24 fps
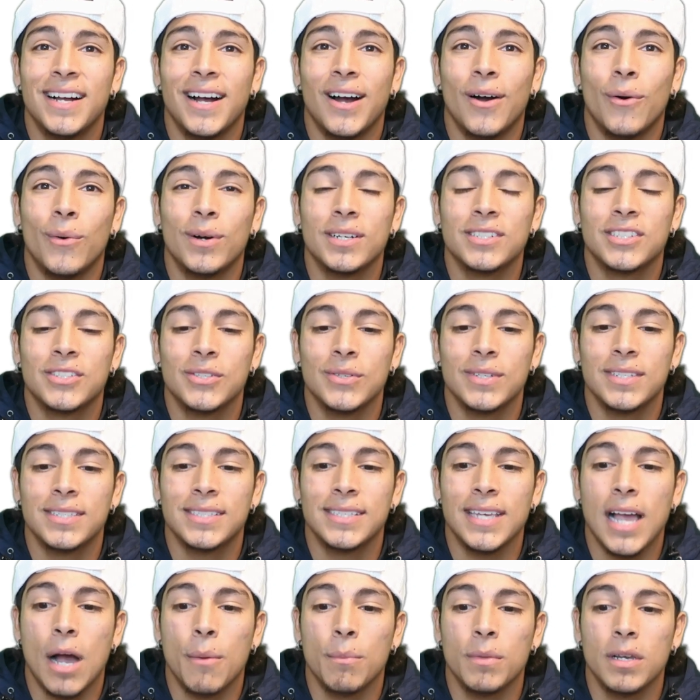I want you to
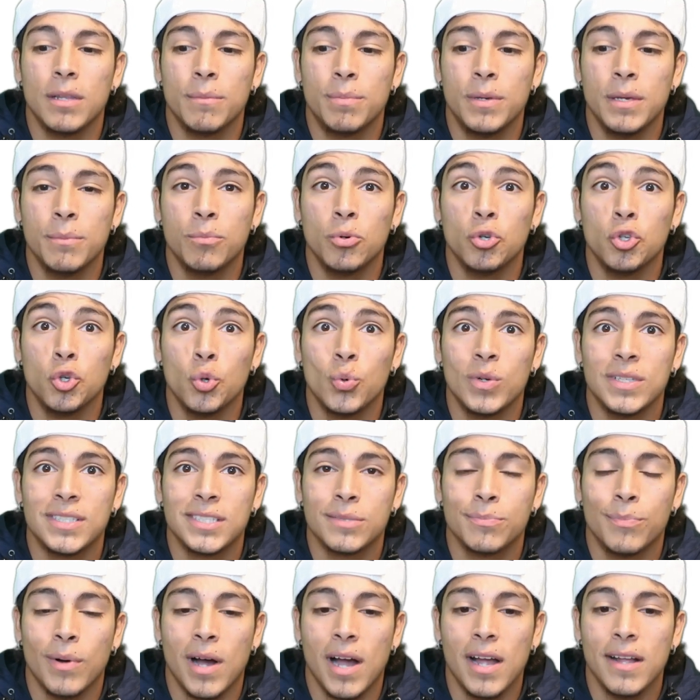see how many people you
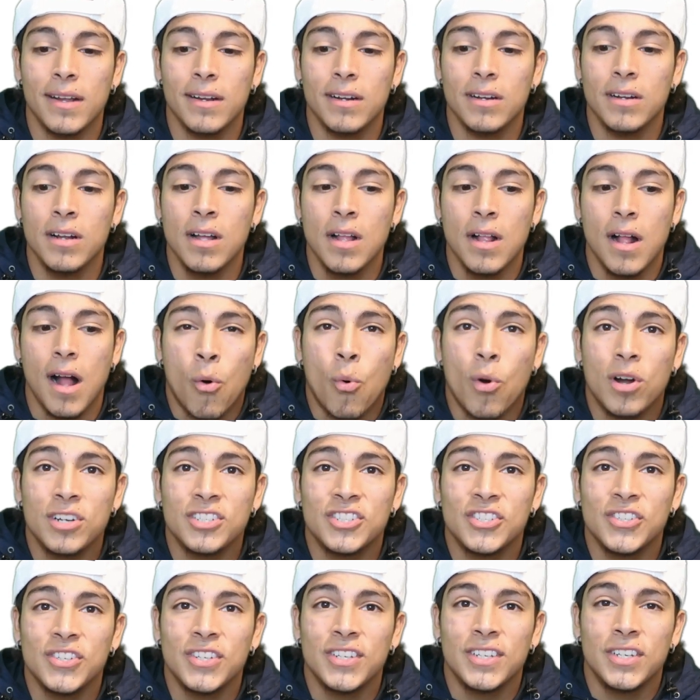inspire. I
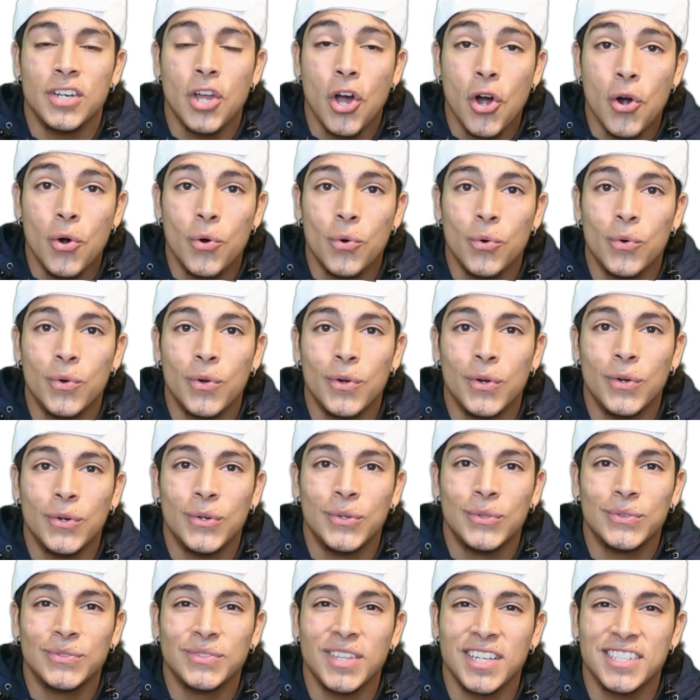want you to
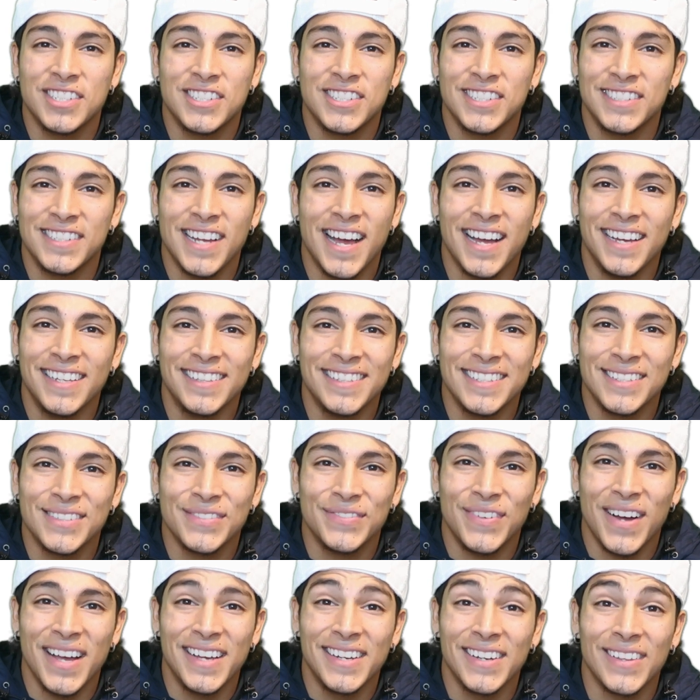know that you're not in this
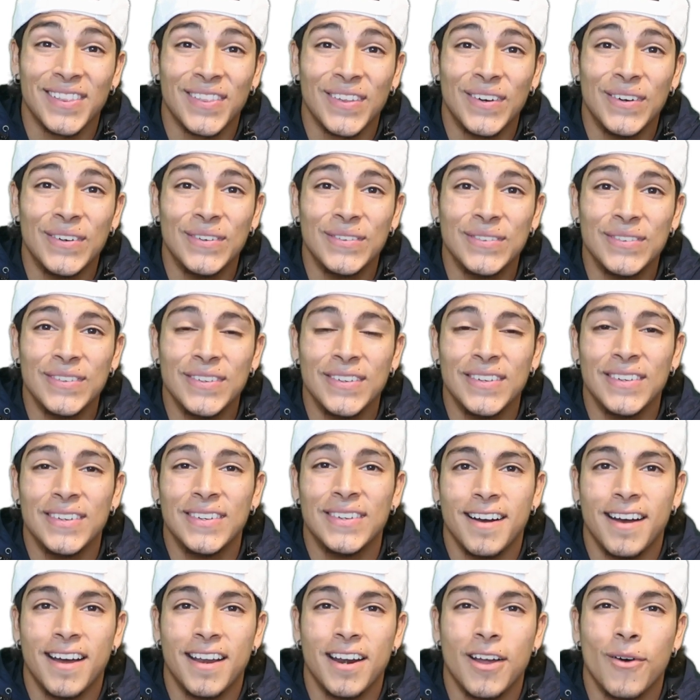fight alone
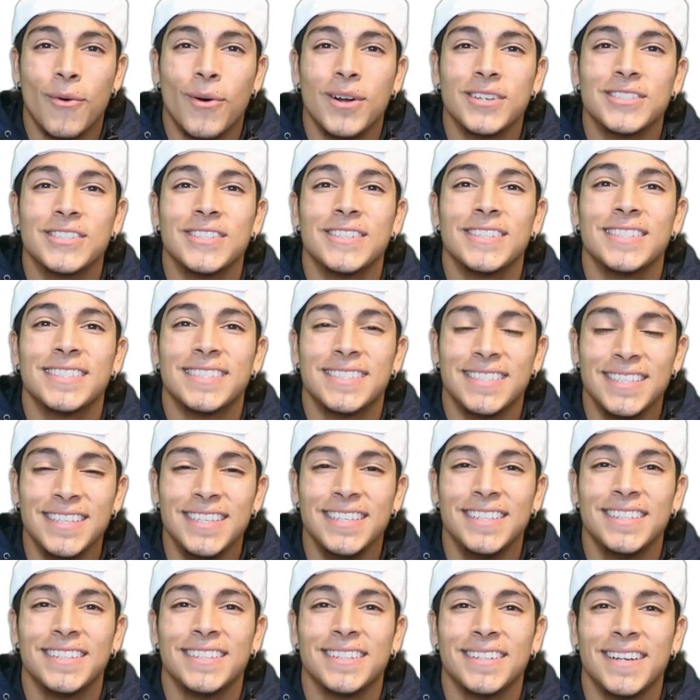and I want you to
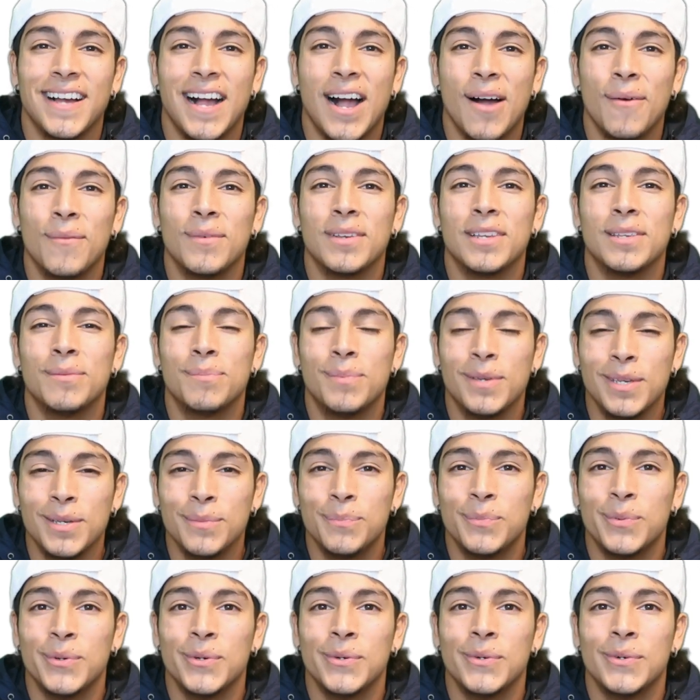see how many
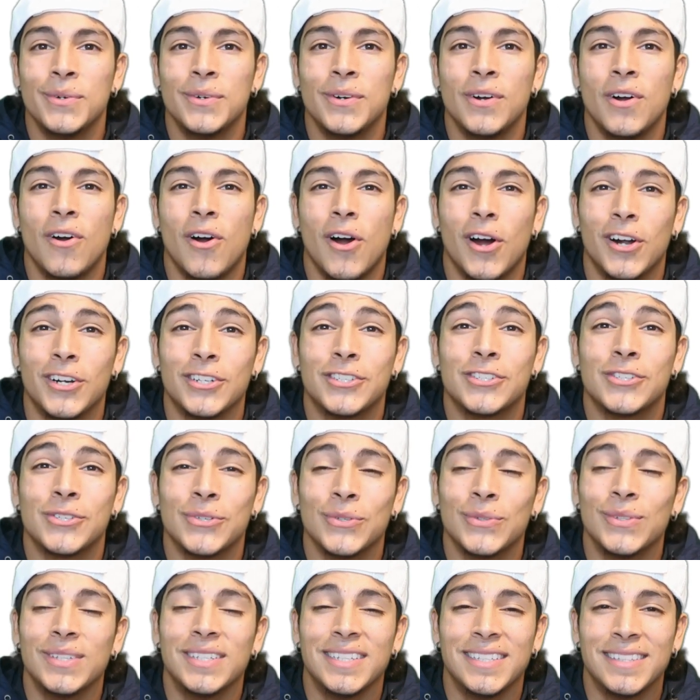people are
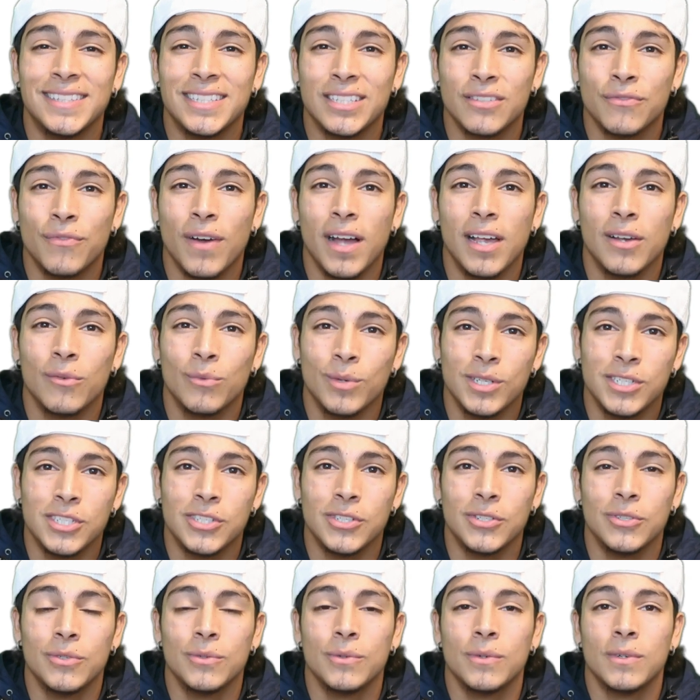truly in this fight
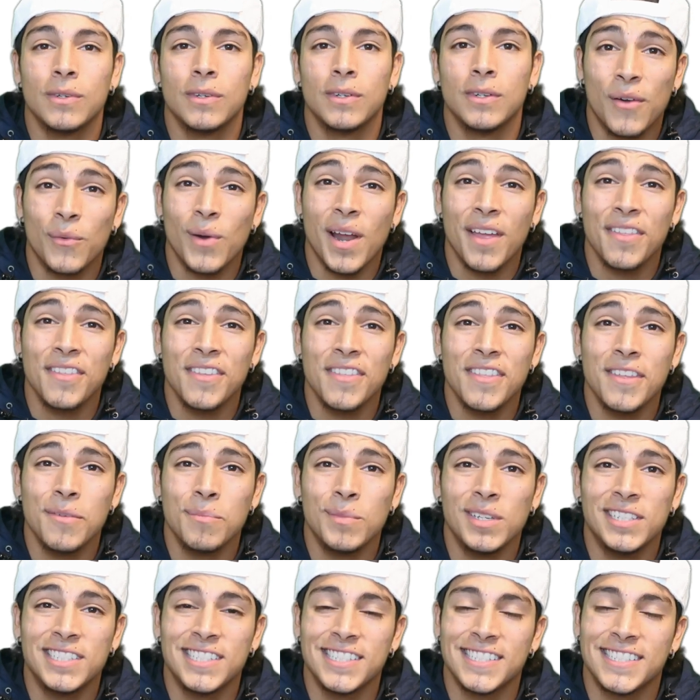with you. And rather
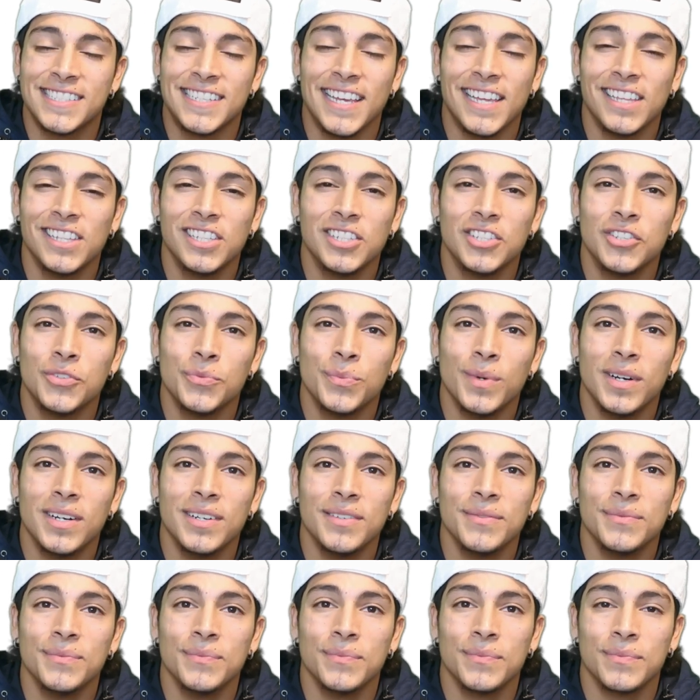than me just telling you,
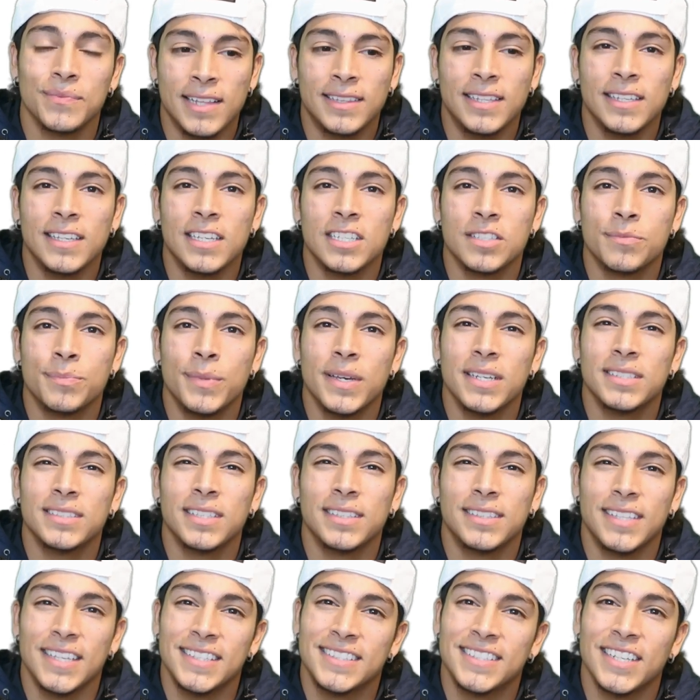mom, I think it's best
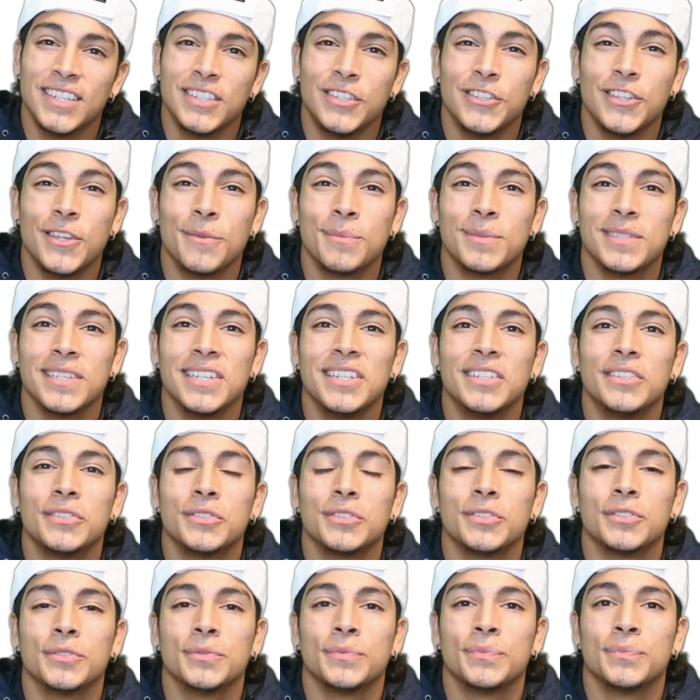that they tell you themselves.
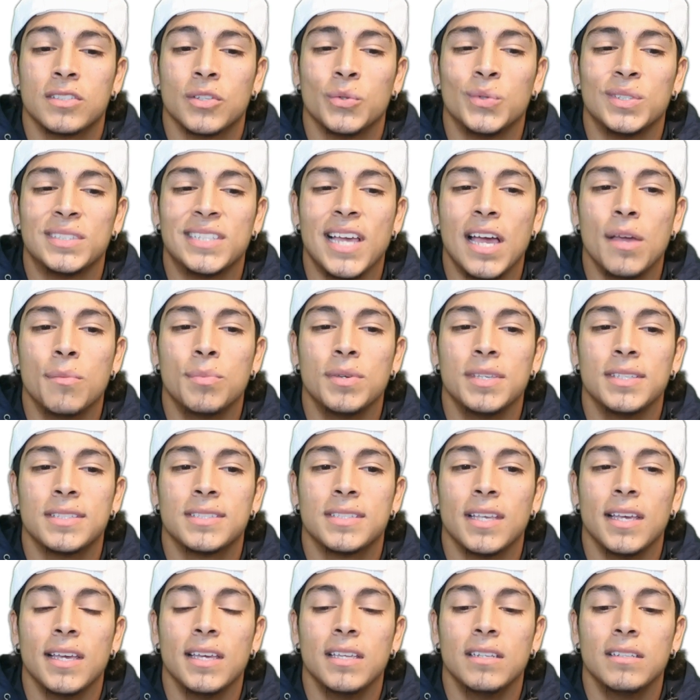So, with that being
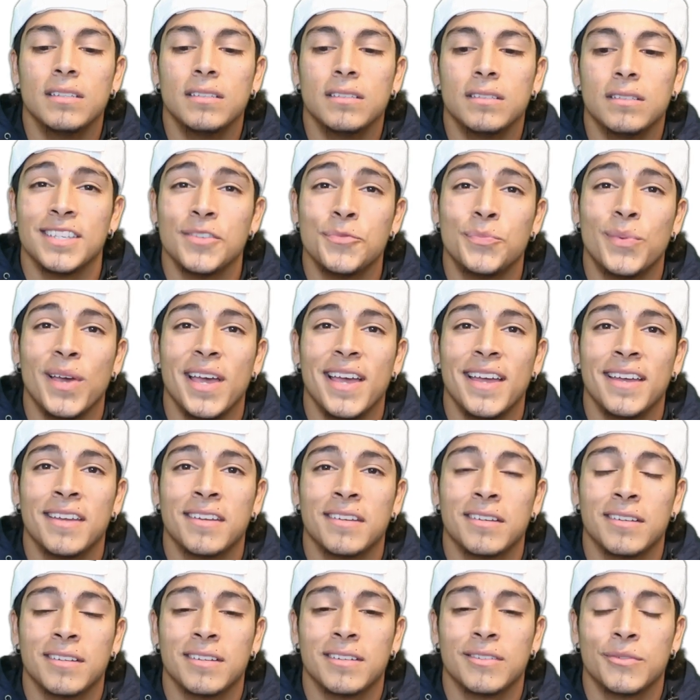said, sit back,
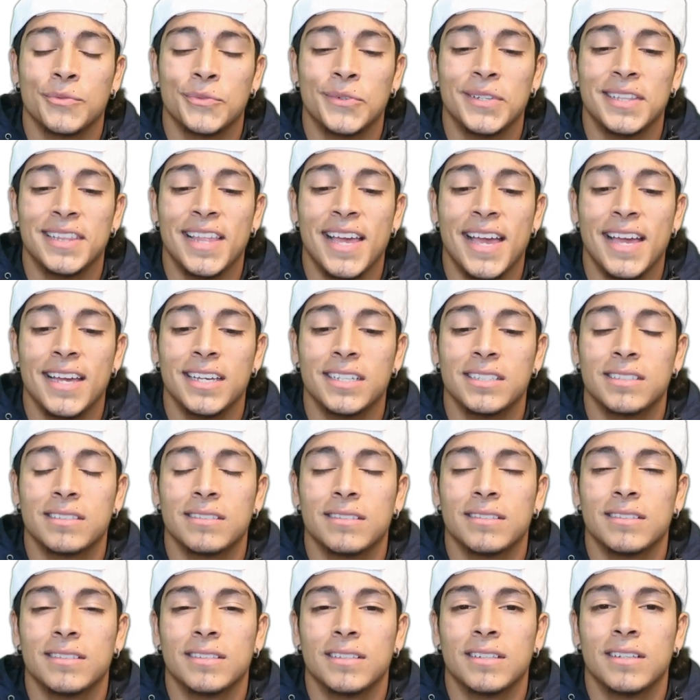relax,
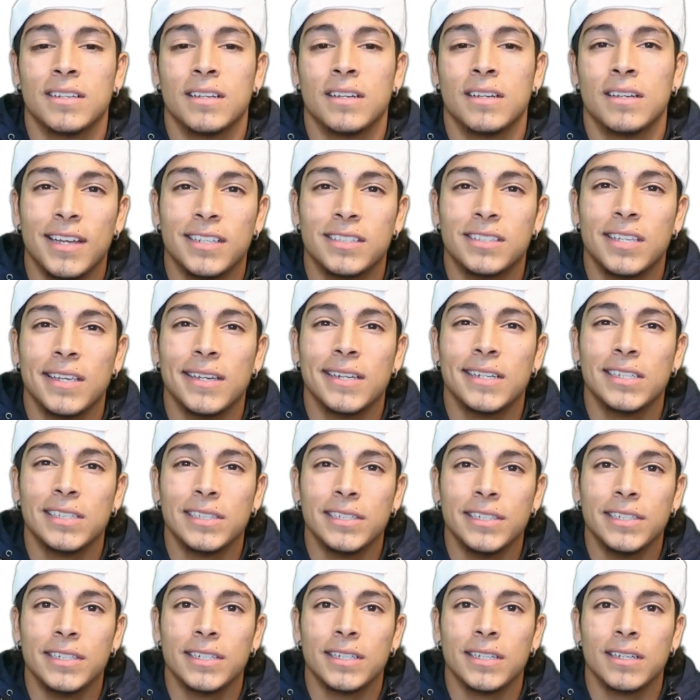and take a
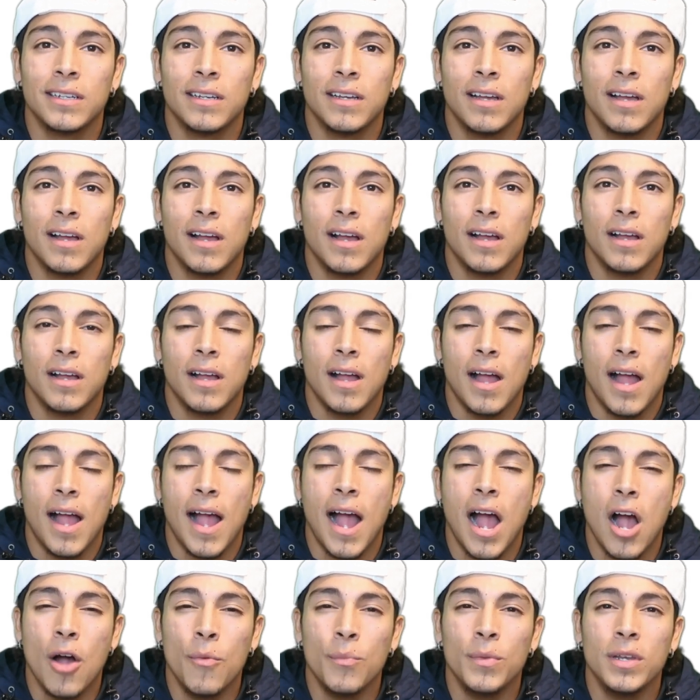look
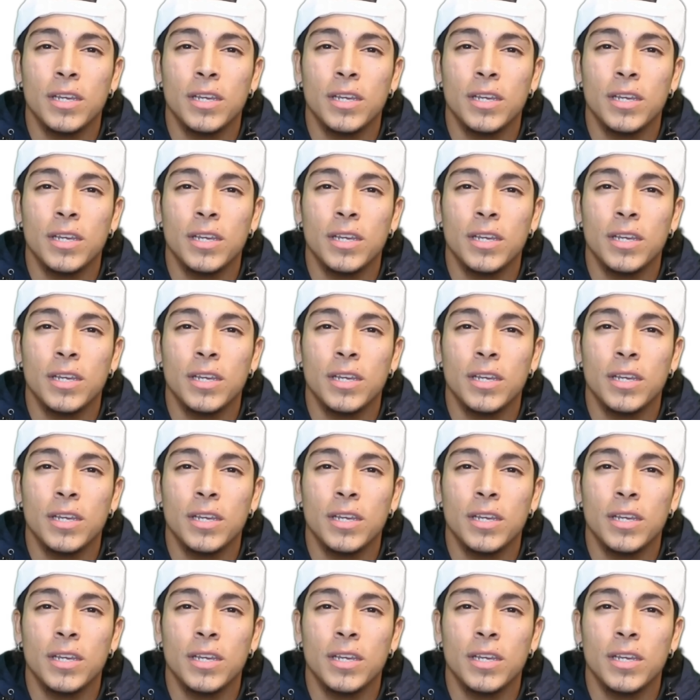at how